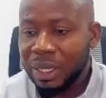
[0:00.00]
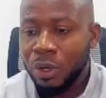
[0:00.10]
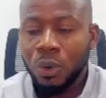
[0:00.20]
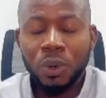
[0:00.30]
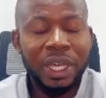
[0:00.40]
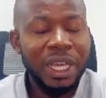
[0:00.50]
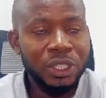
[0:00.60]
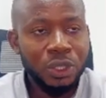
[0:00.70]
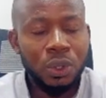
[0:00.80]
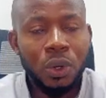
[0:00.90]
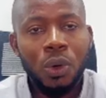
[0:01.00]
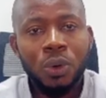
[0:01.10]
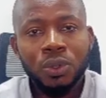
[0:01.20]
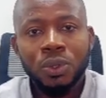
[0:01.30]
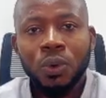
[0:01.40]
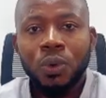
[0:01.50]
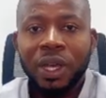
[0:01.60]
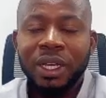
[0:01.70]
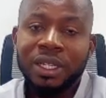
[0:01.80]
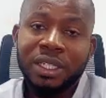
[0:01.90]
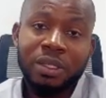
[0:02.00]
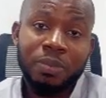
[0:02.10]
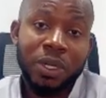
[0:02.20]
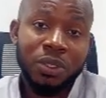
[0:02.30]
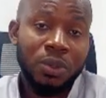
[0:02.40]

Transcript: and the location also where this